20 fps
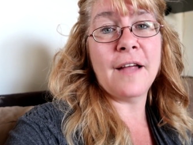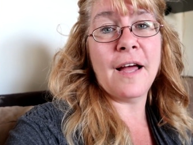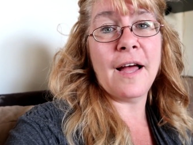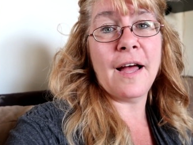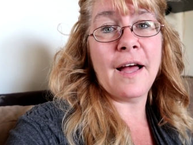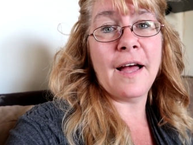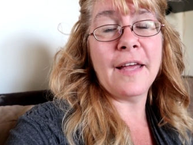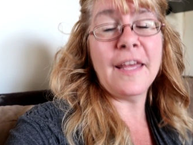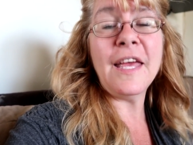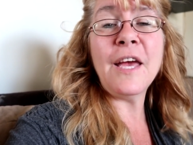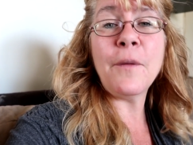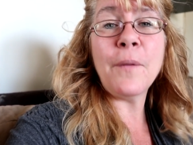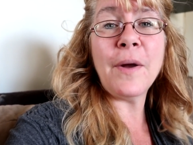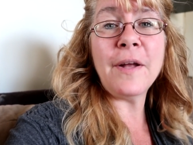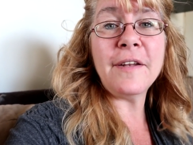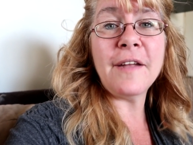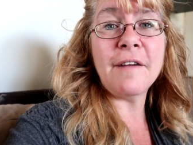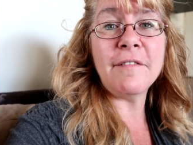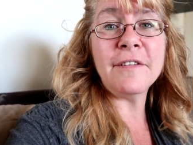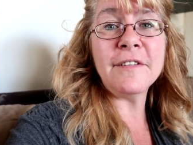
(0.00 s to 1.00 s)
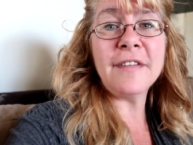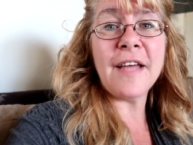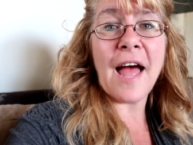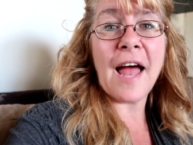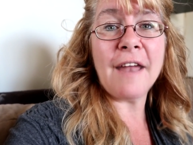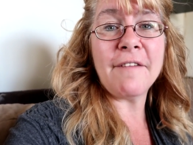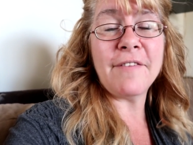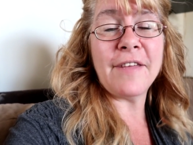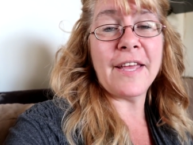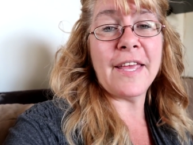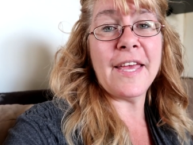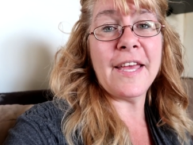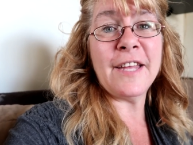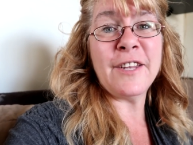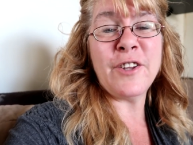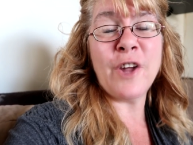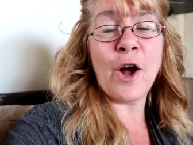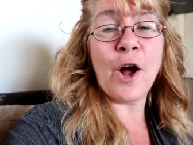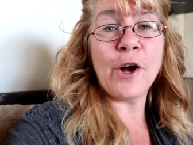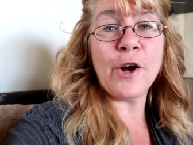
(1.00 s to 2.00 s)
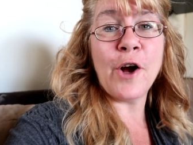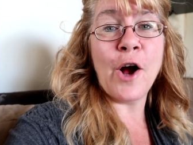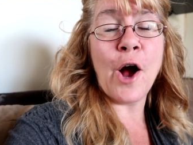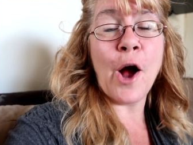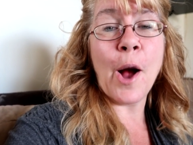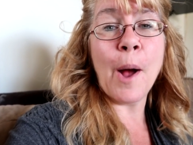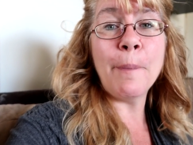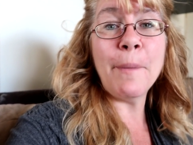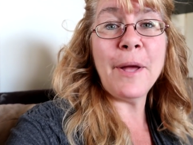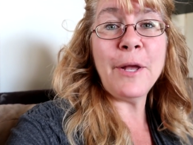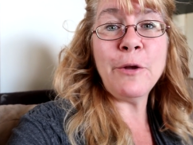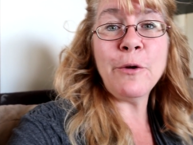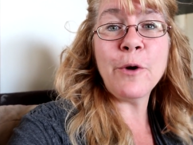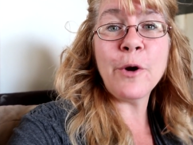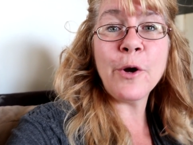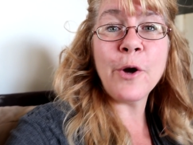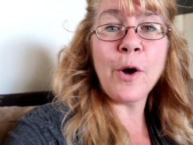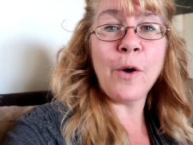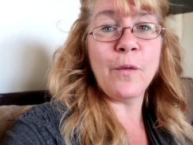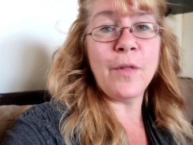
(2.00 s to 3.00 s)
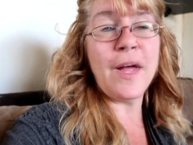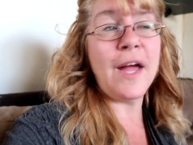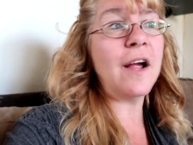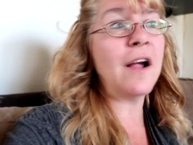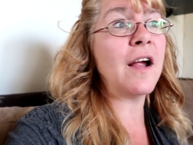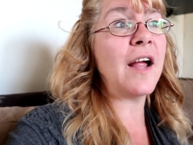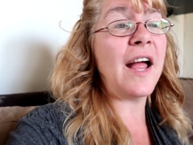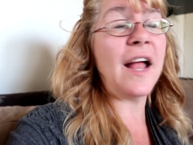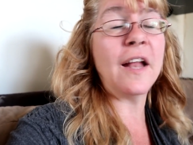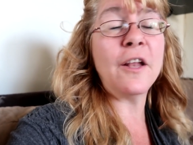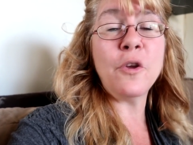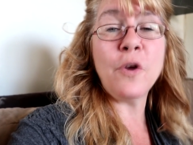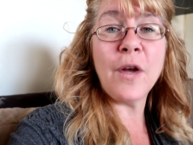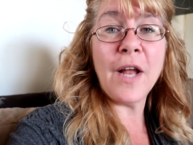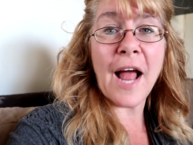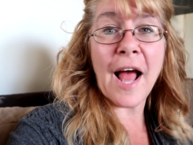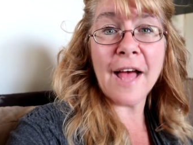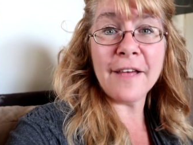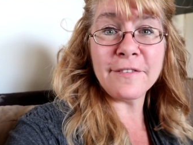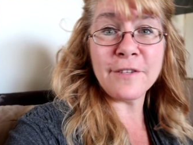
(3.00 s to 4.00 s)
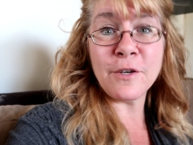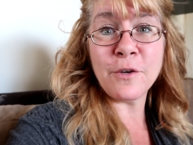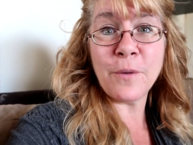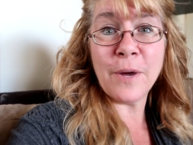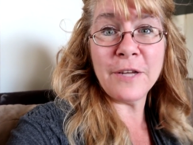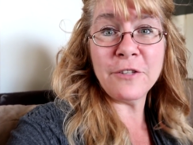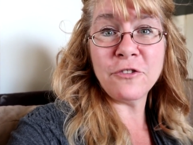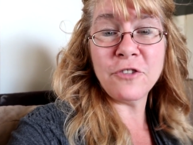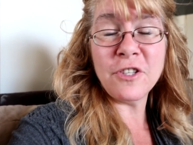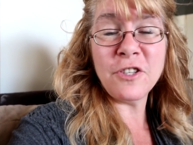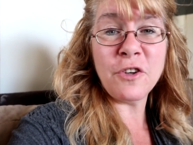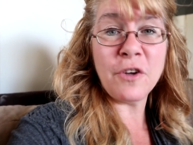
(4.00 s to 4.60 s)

Uh, equine devils advocate dot com, and you can go there and you can ask a question.